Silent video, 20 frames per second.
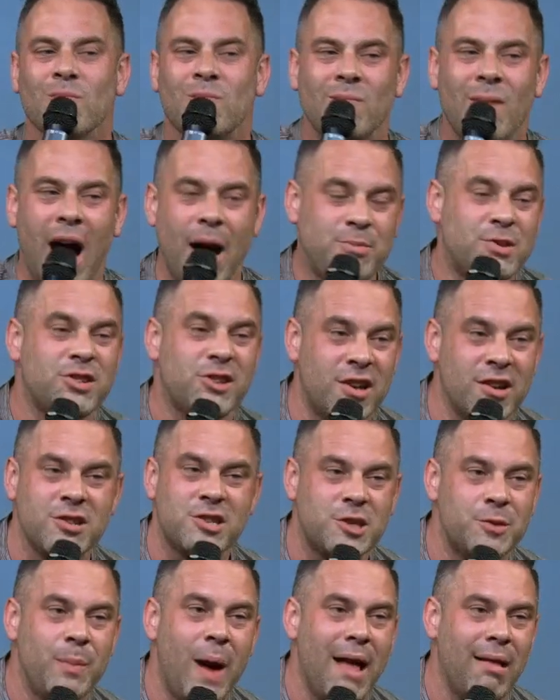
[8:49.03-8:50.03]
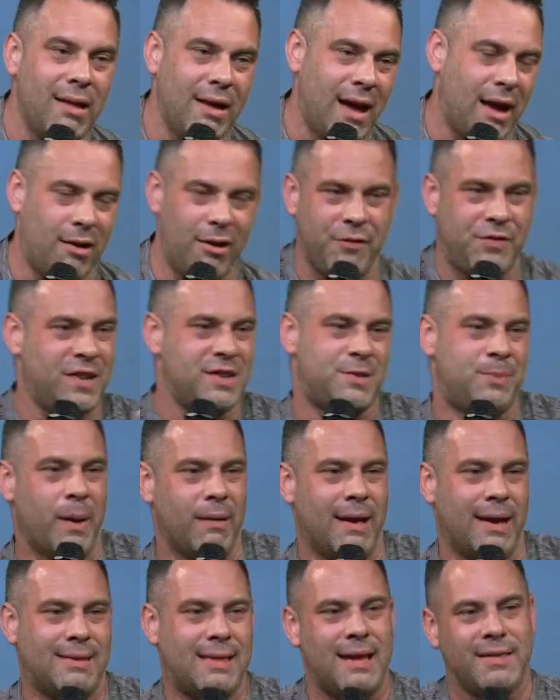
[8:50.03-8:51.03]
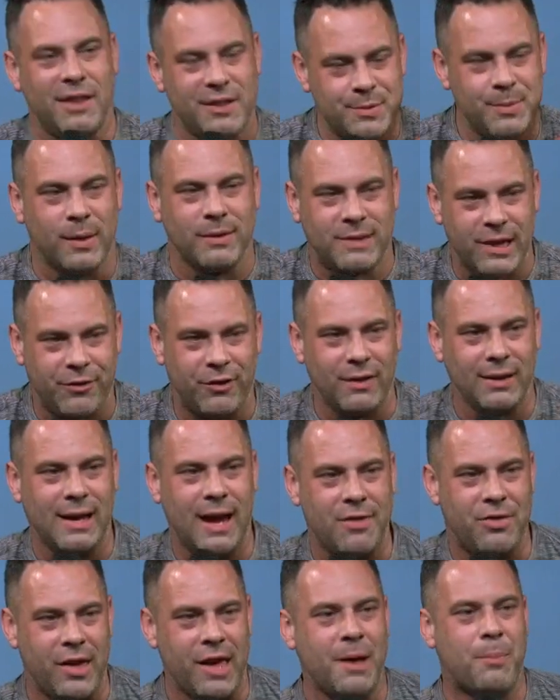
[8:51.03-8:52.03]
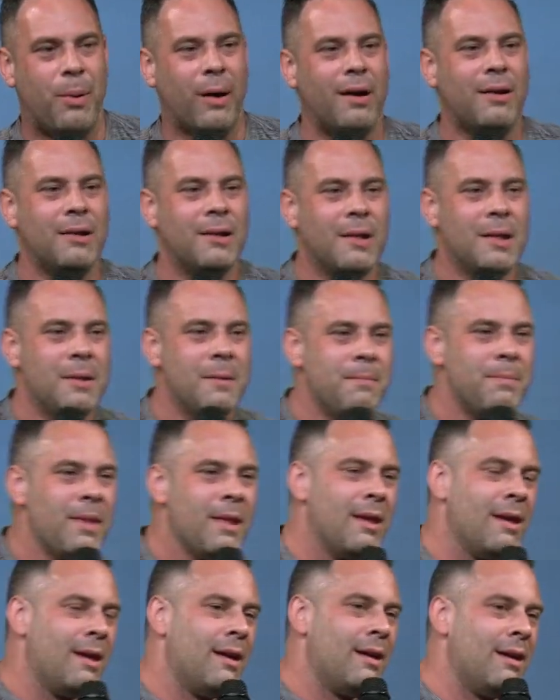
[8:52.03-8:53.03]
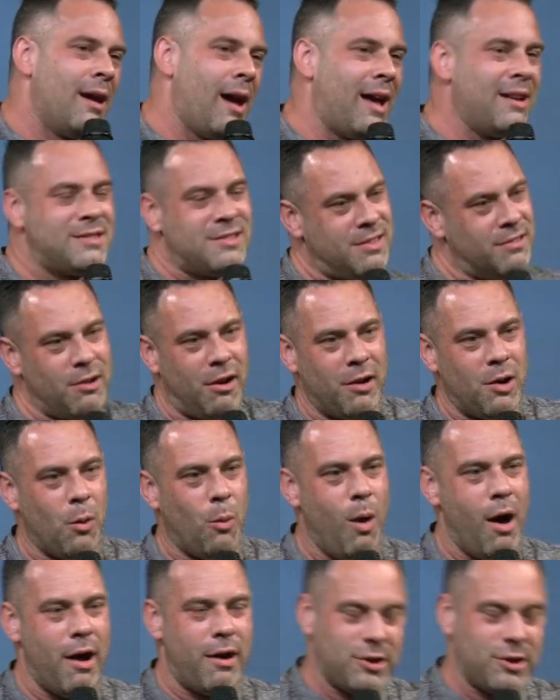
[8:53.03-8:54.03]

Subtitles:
I'm just going to smell it. I don't know if they smell like that. They smell differently, I think, but they're underwater,